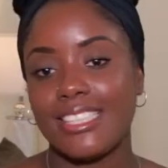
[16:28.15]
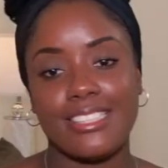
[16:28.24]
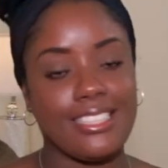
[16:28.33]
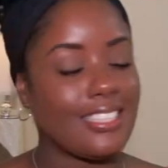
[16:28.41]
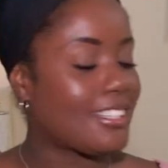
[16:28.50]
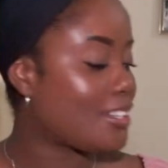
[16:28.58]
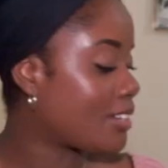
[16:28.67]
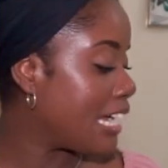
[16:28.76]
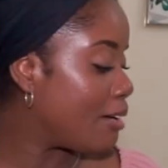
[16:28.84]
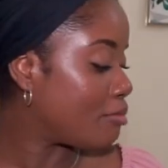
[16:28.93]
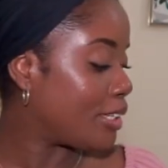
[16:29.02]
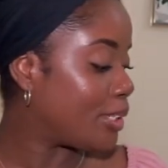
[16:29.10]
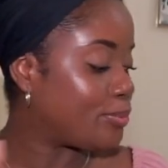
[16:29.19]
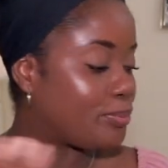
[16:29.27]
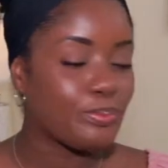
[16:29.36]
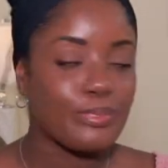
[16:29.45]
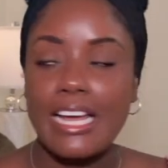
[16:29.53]
Need a new camera.
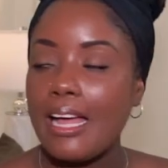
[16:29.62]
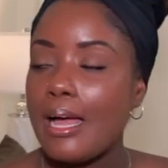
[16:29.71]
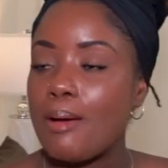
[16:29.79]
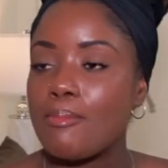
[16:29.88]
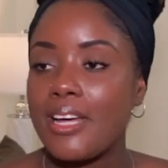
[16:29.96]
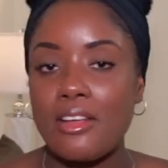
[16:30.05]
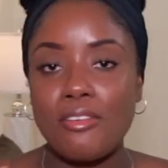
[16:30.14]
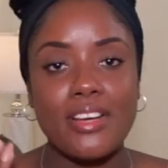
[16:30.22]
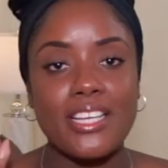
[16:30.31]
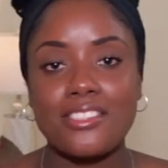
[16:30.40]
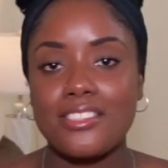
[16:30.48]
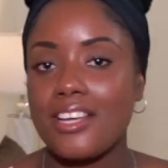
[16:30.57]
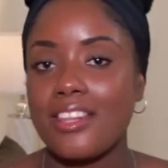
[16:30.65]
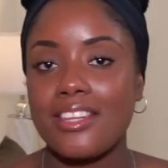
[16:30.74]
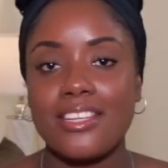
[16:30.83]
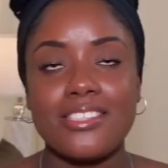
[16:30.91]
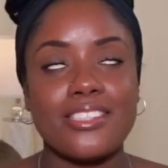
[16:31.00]
I'm manifesting
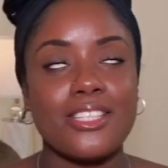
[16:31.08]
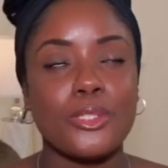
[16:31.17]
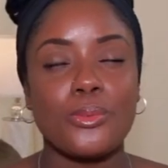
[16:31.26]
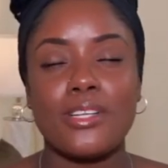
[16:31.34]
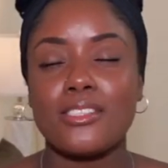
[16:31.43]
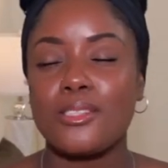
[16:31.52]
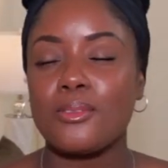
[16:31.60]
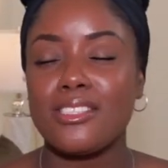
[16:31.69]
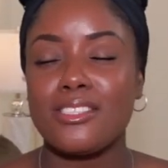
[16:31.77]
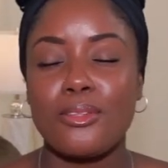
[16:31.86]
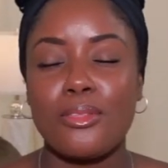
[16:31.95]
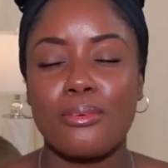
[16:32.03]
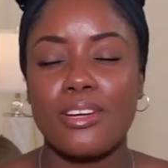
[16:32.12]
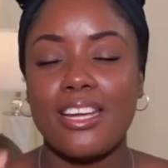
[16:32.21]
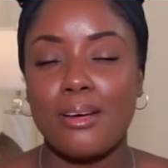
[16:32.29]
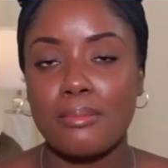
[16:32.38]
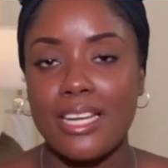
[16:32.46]
this in 2023.
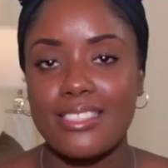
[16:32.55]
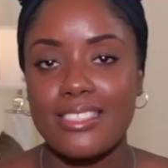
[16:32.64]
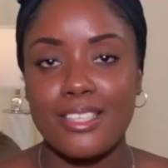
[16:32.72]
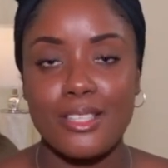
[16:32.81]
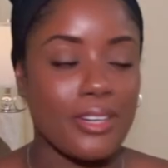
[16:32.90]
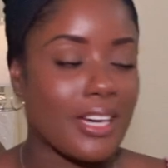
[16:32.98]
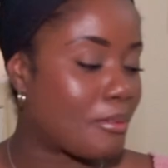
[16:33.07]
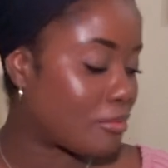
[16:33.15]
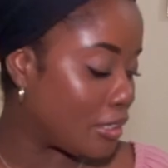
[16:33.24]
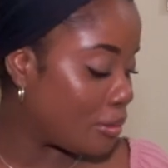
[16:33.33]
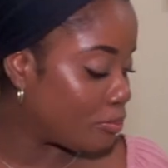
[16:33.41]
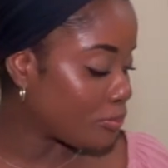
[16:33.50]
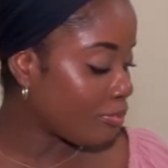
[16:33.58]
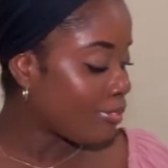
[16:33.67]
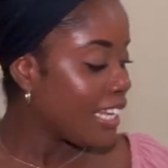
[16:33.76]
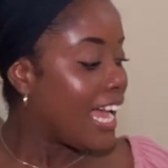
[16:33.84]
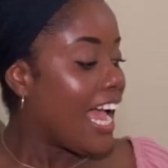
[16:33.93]
I'm getting a new camera.
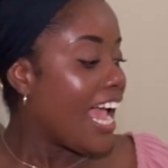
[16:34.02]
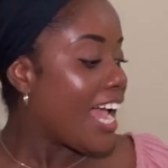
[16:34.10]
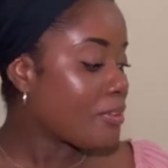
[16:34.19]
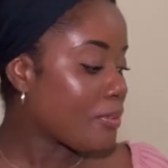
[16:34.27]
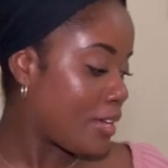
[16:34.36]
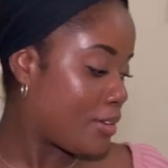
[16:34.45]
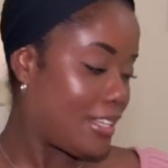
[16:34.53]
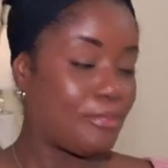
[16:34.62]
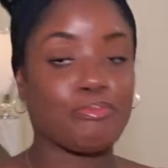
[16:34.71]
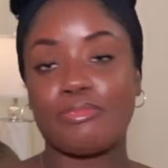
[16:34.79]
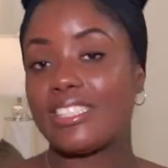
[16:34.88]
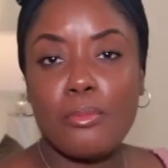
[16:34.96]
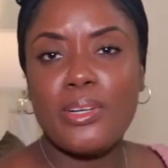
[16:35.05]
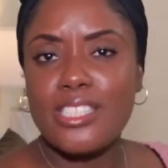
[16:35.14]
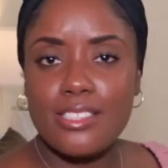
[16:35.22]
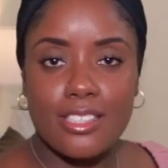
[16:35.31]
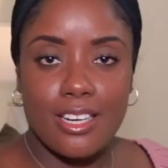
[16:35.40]
Anyway, y'all, we
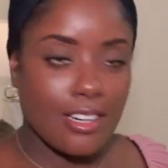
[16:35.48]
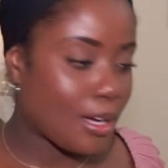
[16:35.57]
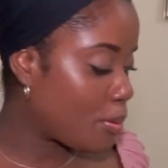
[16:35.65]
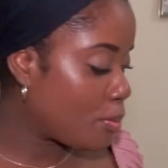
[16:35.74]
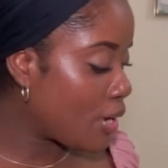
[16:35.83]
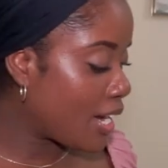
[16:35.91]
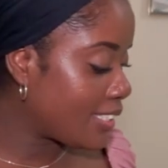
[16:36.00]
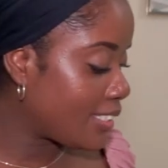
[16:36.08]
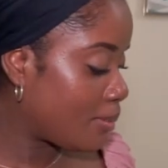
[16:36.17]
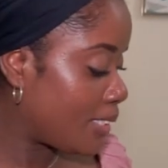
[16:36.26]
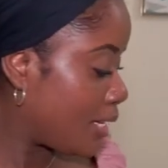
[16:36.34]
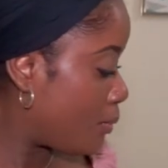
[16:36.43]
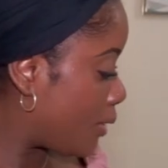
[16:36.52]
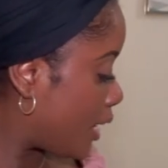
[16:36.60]
just got a couple more items anyway.